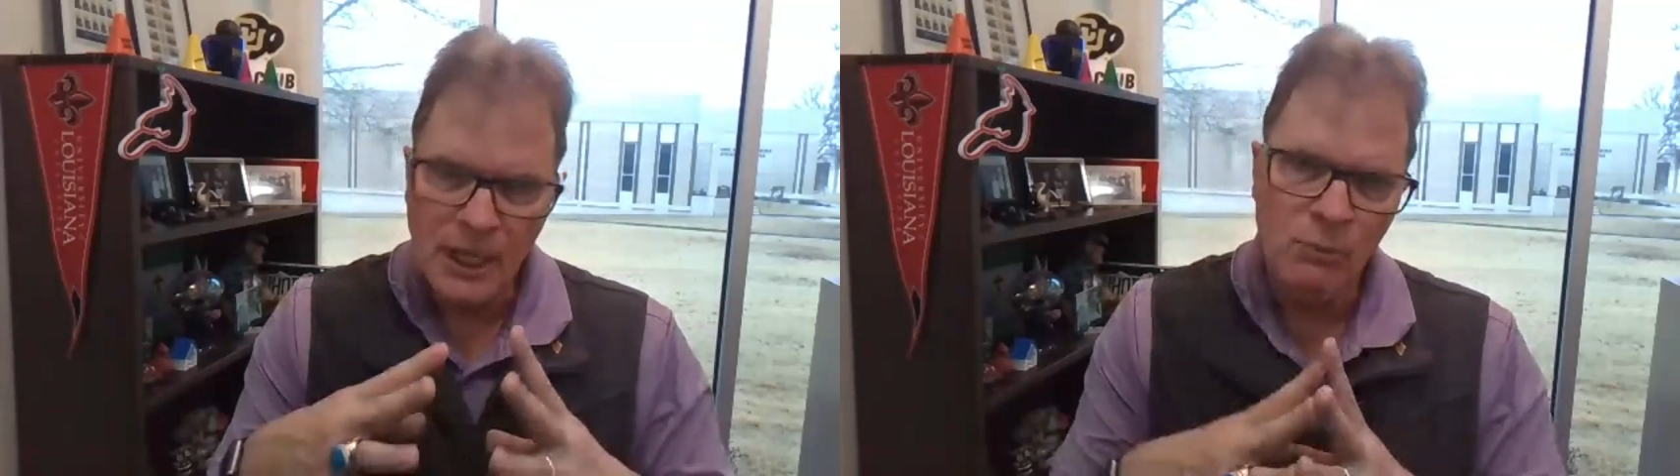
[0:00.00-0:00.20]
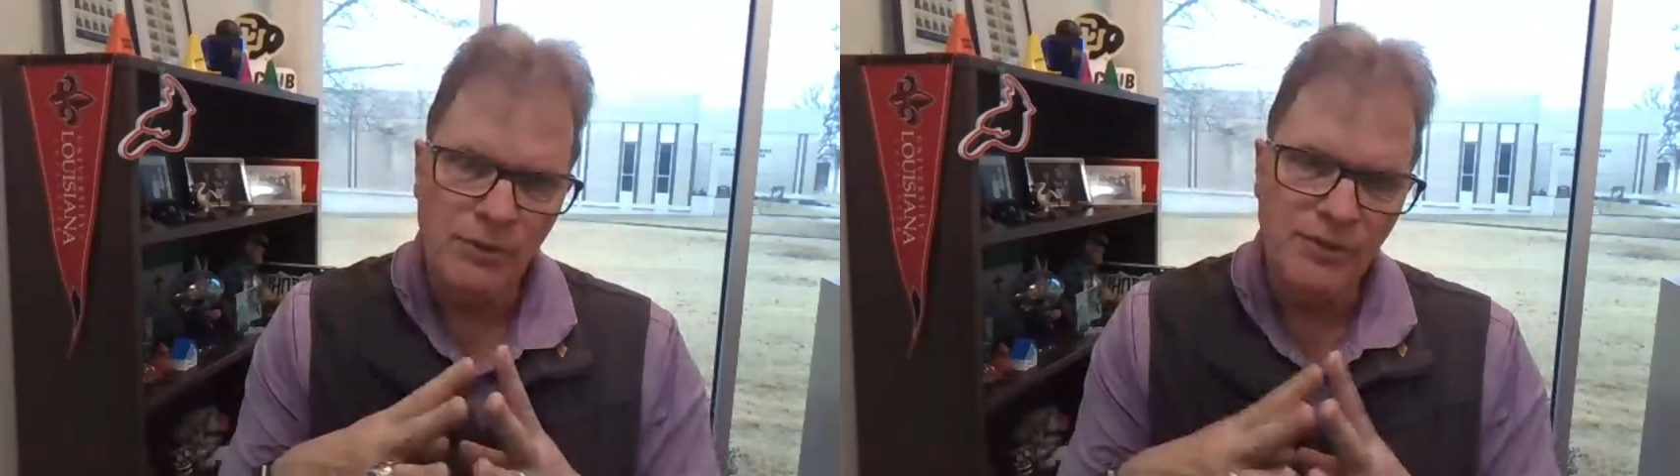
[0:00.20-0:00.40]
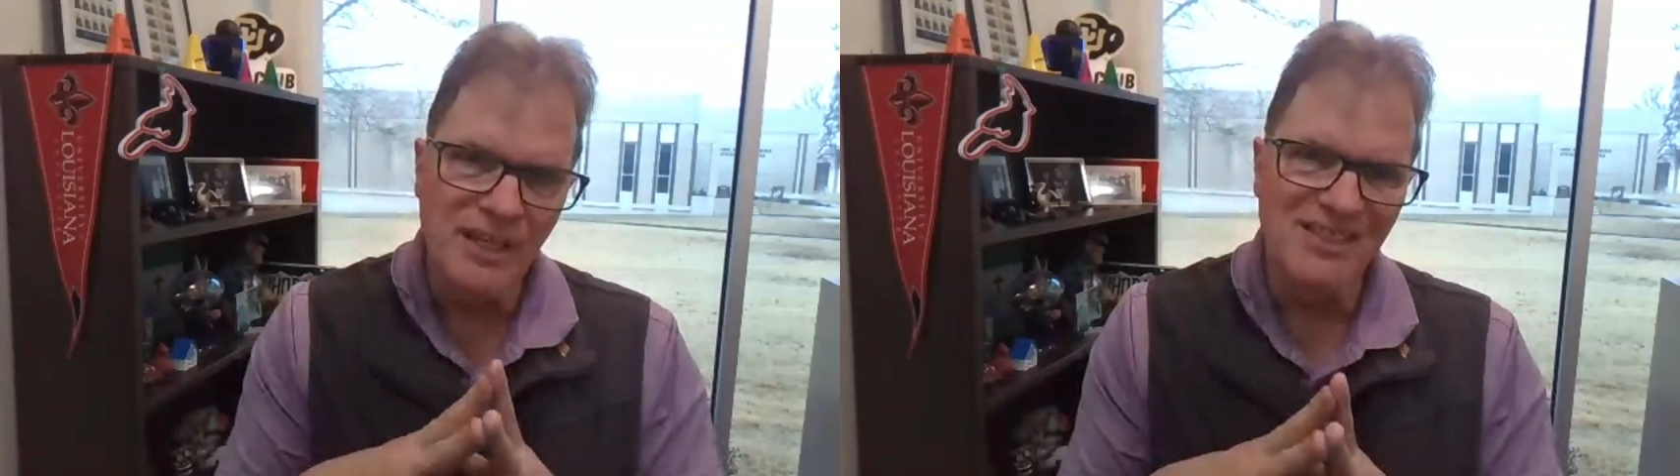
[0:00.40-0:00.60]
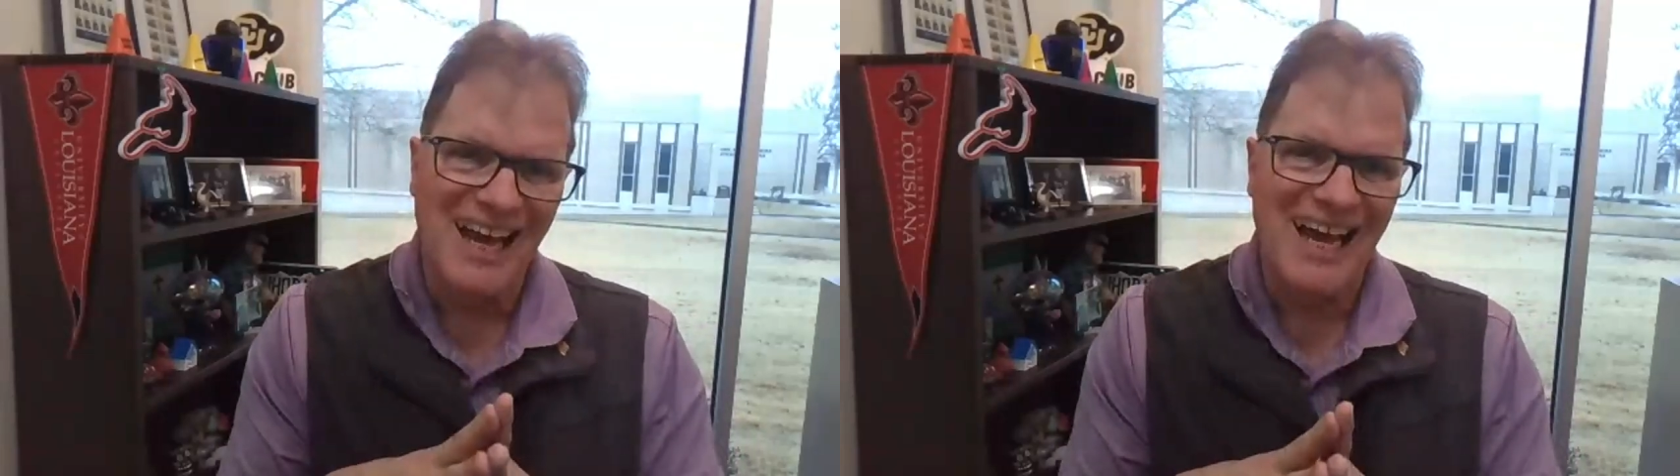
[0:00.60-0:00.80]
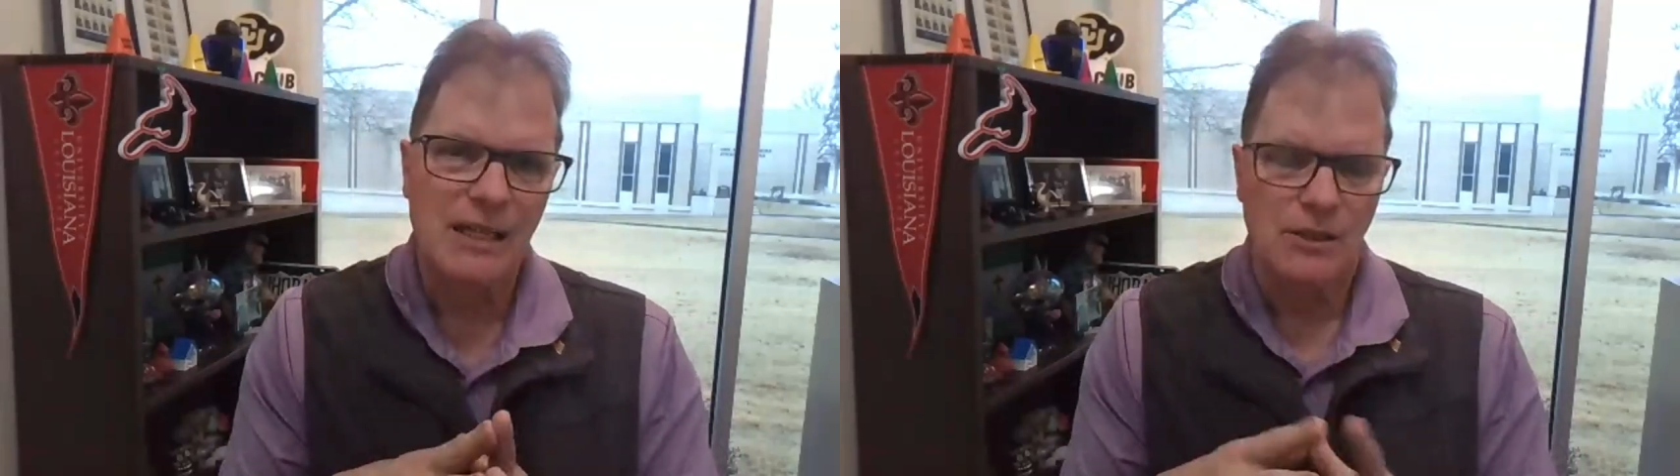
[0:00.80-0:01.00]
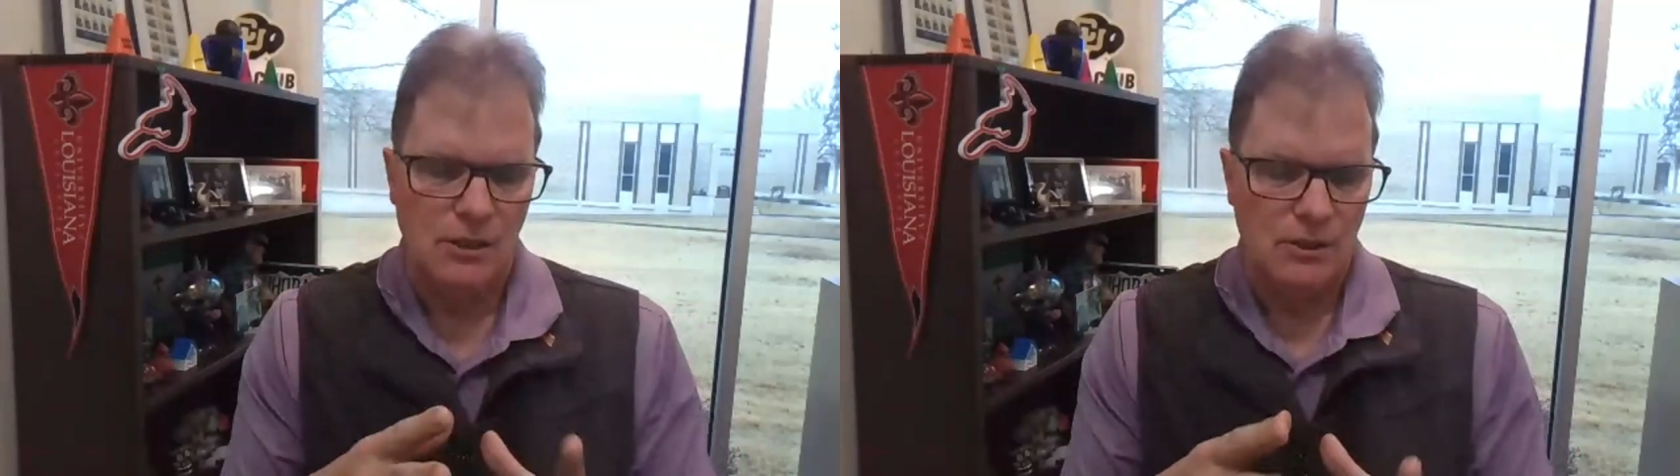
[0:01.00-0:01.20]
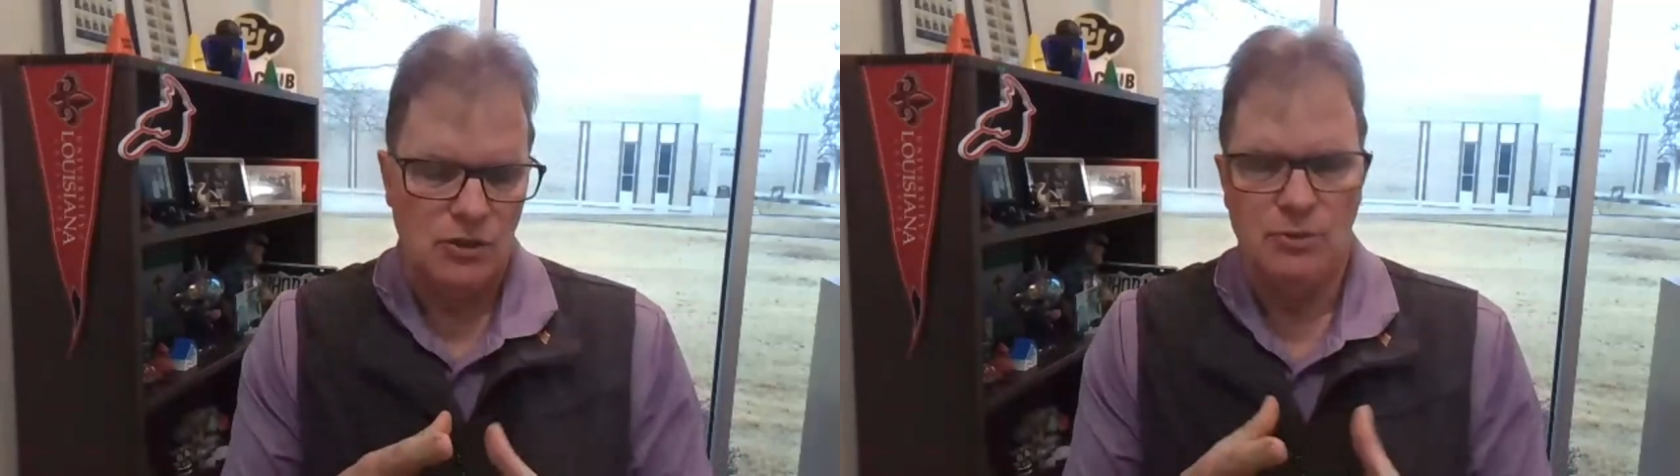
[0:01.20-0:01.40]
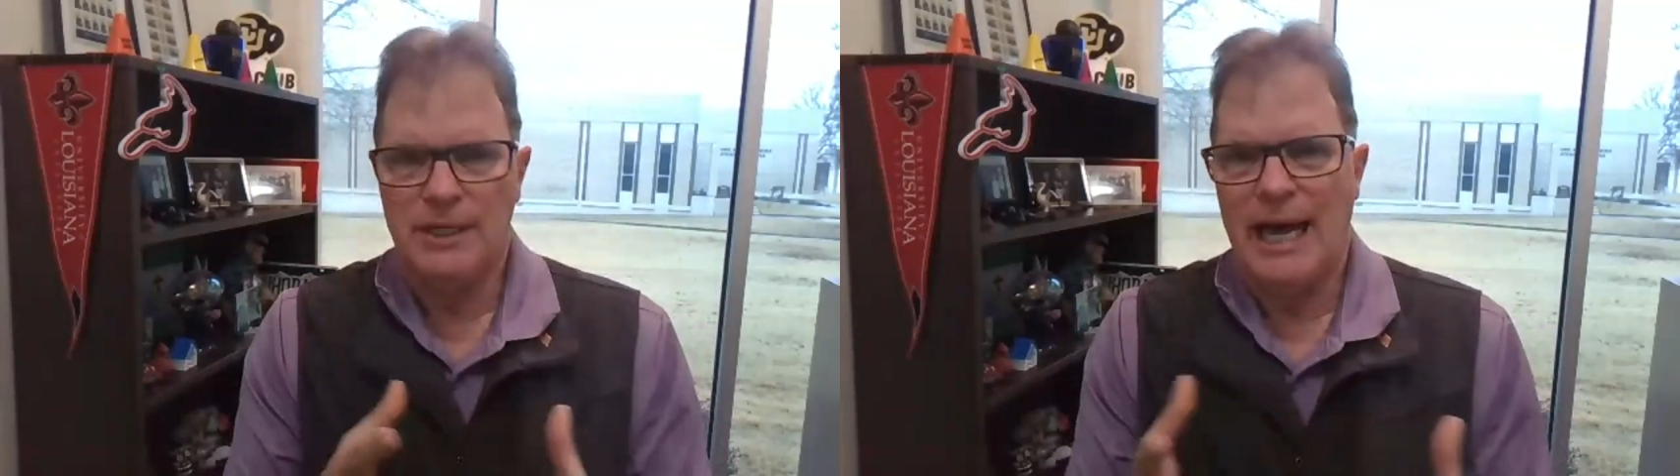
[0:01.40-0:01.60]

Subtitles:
And within that, you would